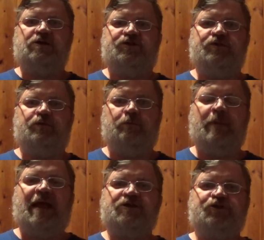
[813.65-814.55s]
to
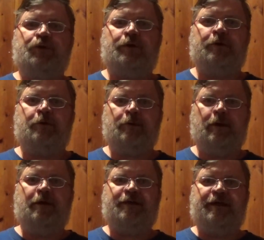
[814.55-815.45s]
make sure
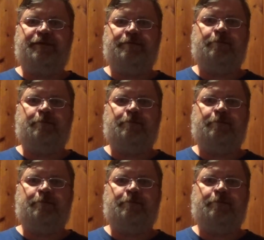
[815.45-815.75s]
that,